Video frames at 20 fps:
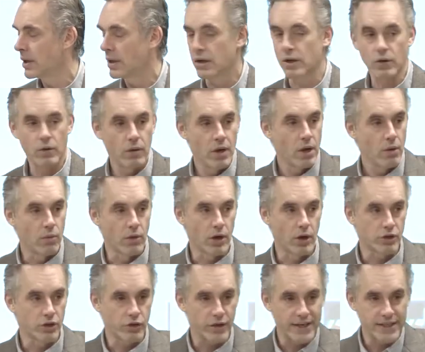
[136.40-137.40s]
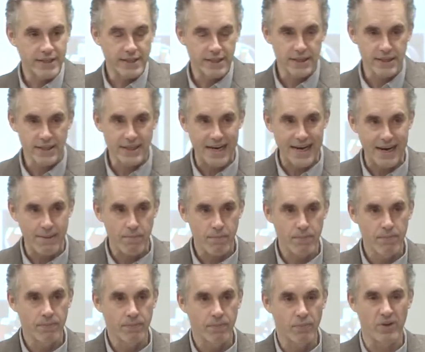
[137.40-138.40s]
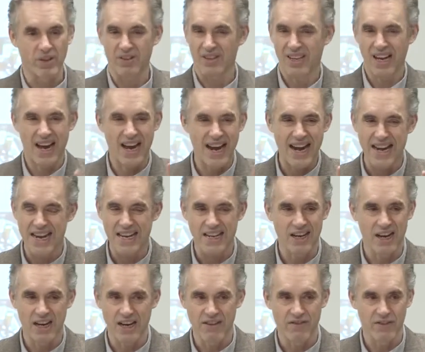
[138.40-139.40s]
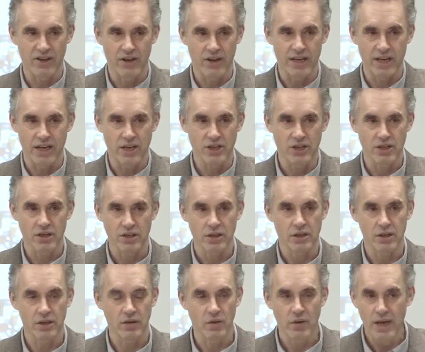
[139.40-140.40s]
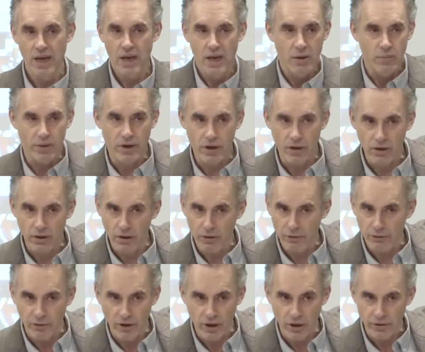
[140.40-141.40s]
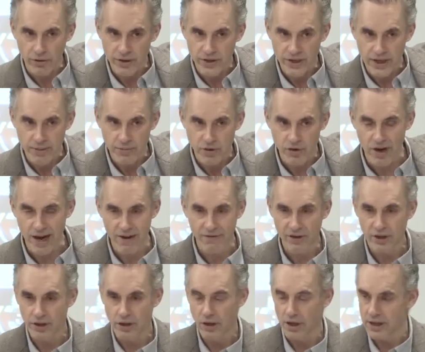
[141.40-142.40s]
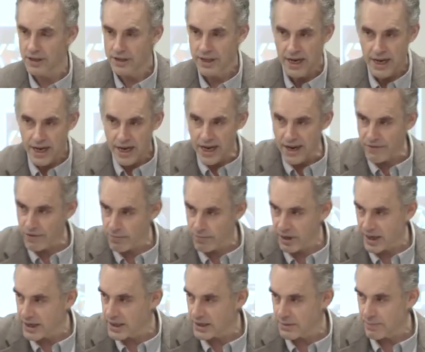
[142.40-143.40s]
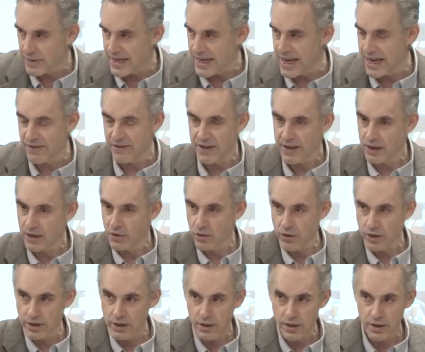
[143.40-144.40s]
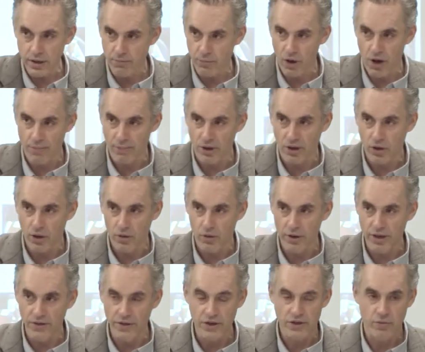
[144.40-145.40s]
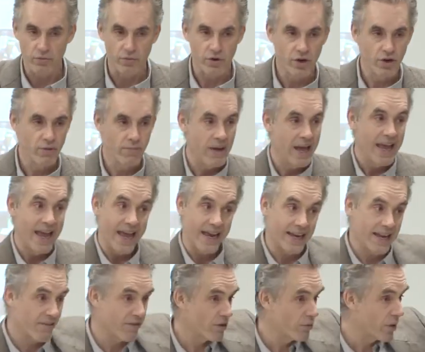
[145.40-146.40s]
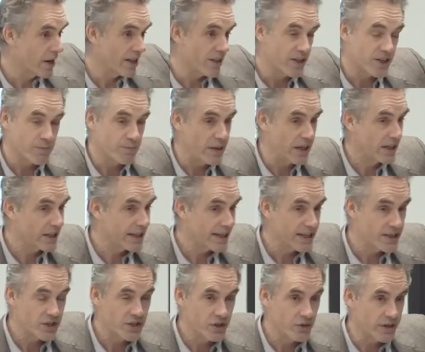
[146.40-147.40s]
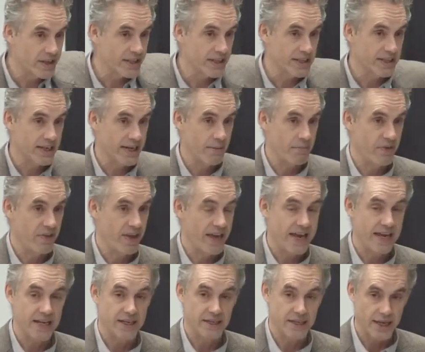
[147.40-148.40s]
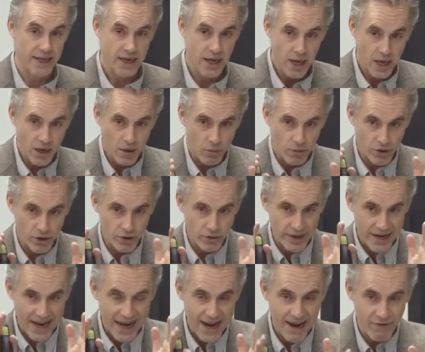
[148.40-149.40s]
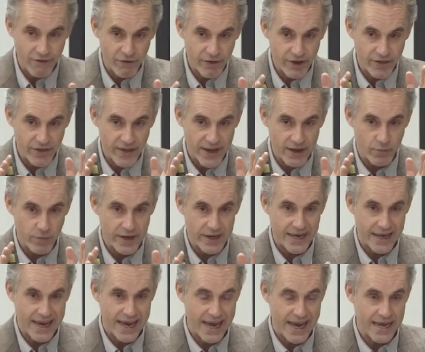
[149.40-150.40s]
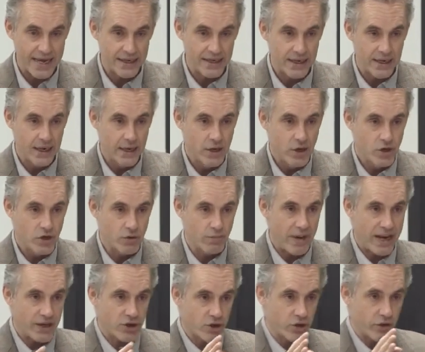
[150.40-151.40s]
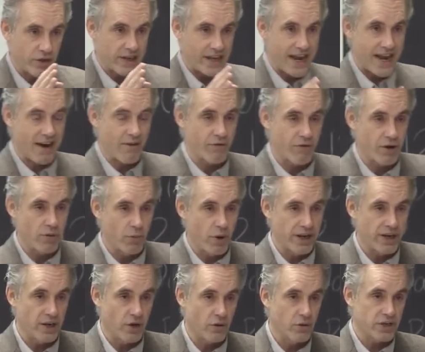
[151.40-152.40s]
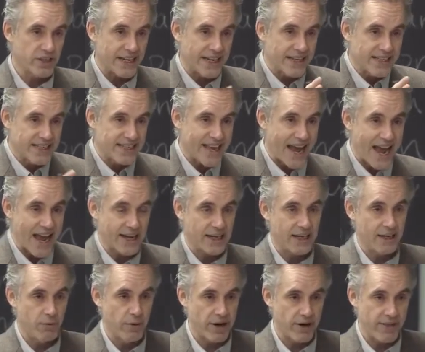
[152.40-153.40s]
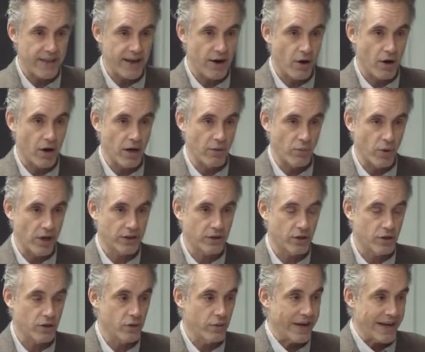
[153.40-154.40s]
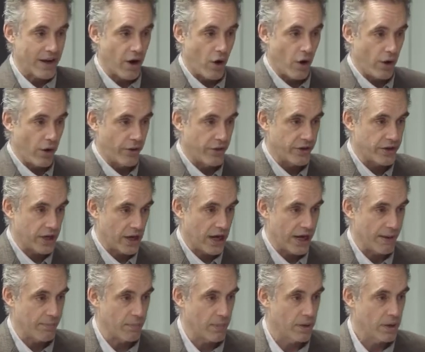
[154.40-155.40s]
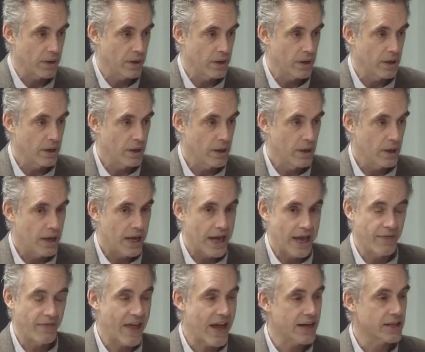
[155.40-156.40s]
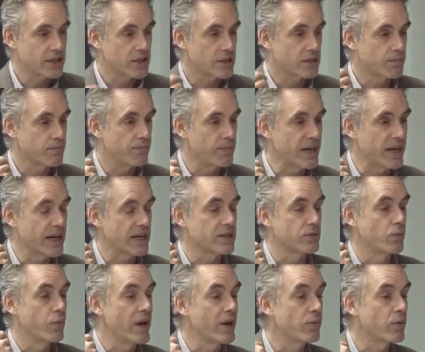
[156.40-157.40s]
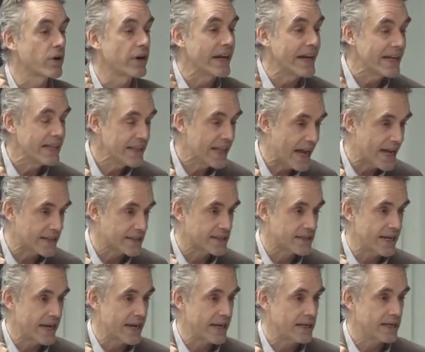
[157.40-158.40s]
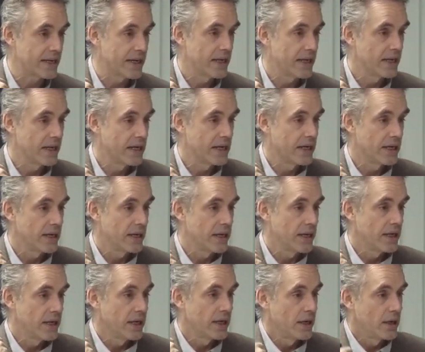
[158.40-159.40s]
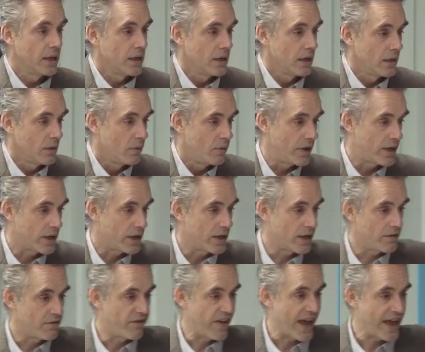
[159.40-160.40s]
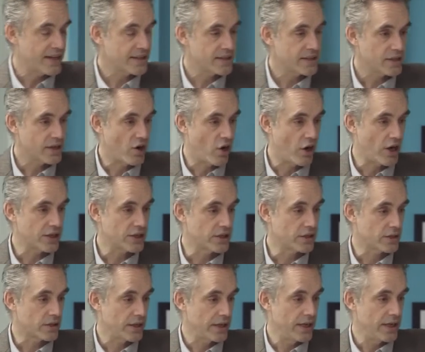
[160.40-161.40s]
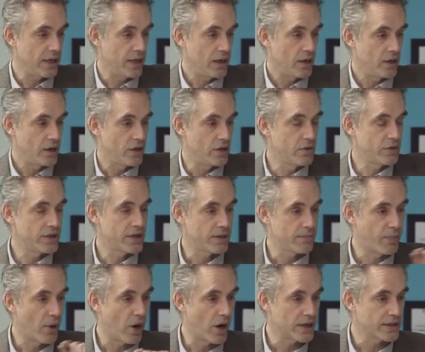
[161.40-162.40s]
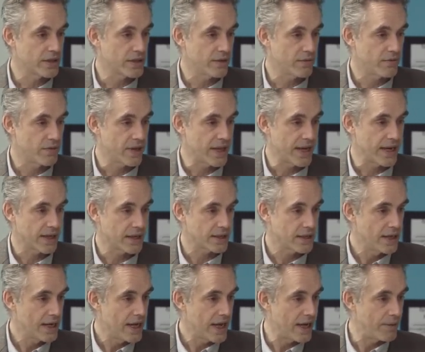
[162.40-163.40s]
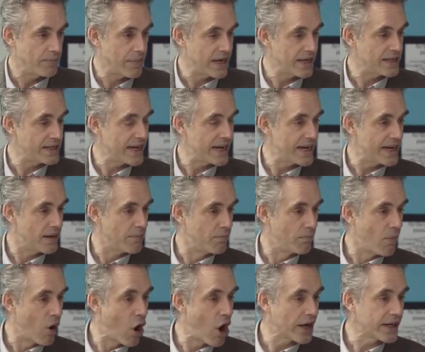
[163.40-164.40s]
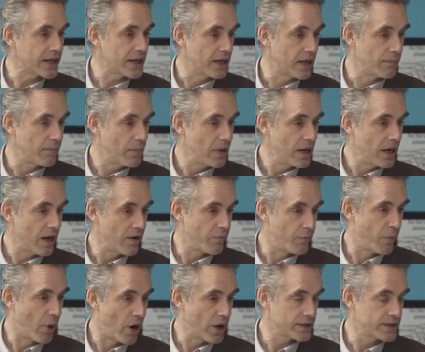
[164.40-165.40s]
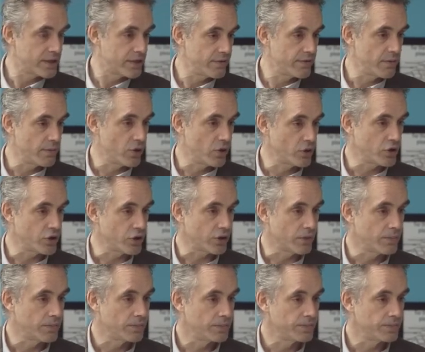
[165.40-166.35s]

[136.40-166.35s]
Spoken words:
You know, we're all dressed the same with tiny, tiny variations, you know. We all follow the same traffic laws. Everybody's behaving according to the proper code in this room, and everyone in this building is doing the same thing. It's like we're doing everything we can to make sure that everyone knows exactly where they are and what they're doing all the time. And that's because when we're in that state, we can advance cautiously using positive things and maintain a modicum of positive emotion.